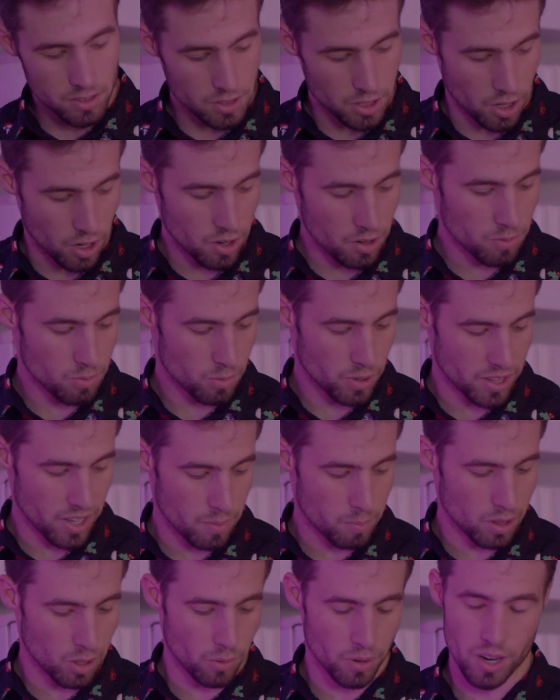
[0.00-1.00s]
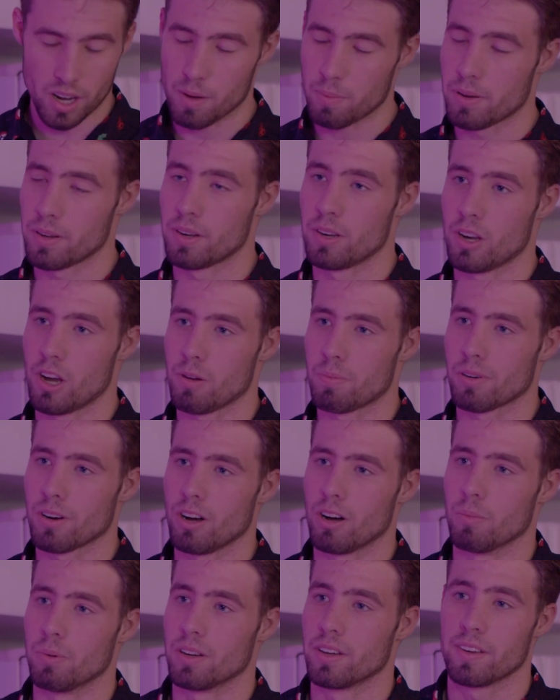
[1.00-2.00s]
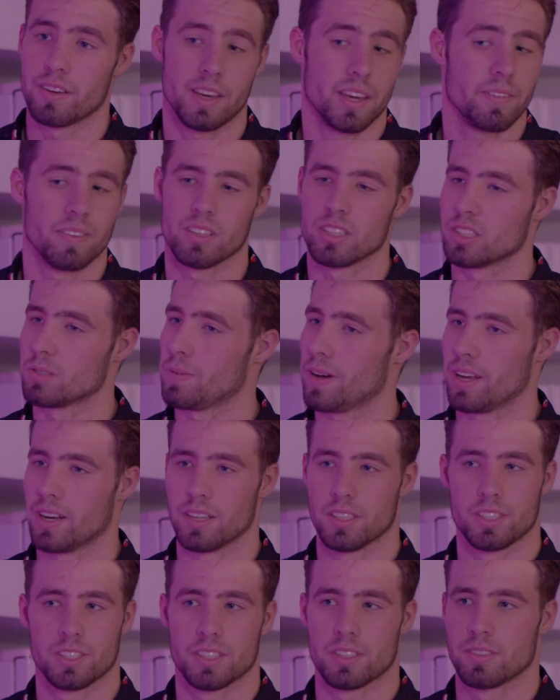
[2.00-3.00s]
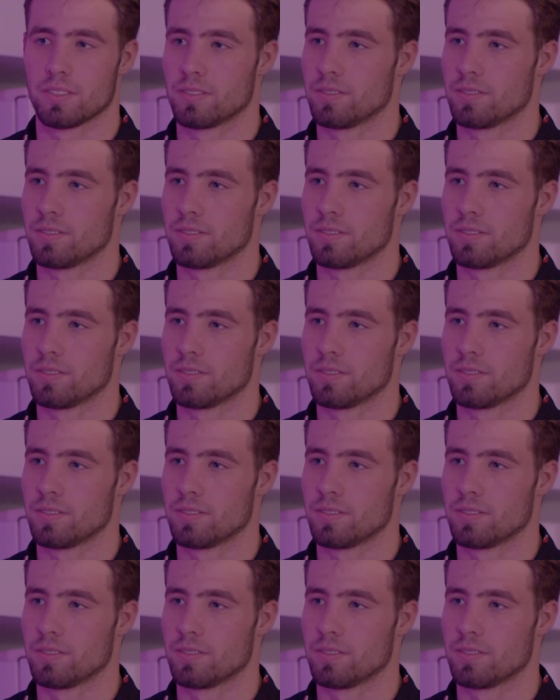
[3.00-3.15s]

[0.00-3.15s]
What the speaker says: So, when they blew it up, no prob. Evil is punished.